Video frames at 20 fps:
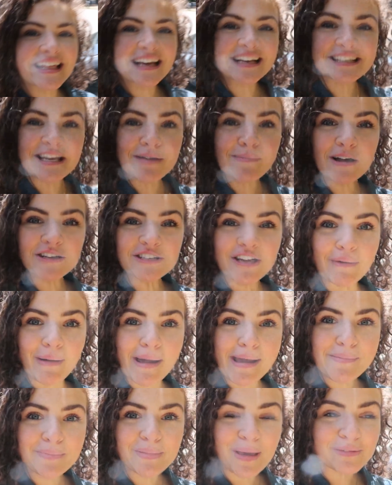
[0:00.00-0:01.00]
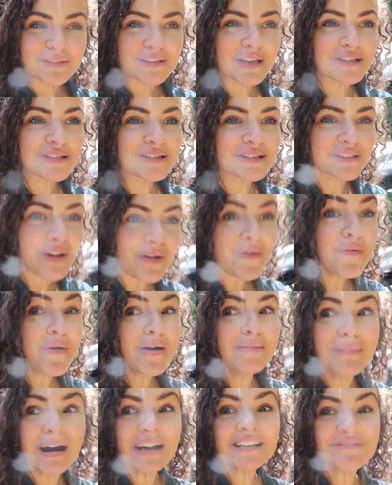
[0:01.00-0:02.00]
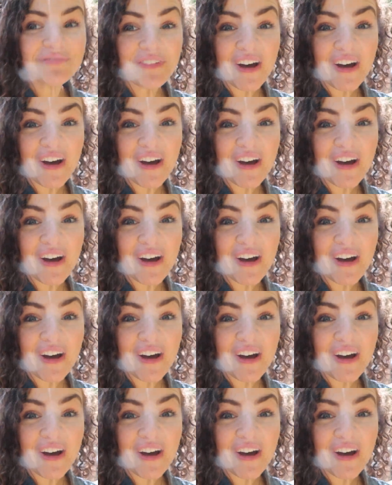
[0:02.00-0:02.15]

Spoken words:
Thanks so much, Go Ape. That was so much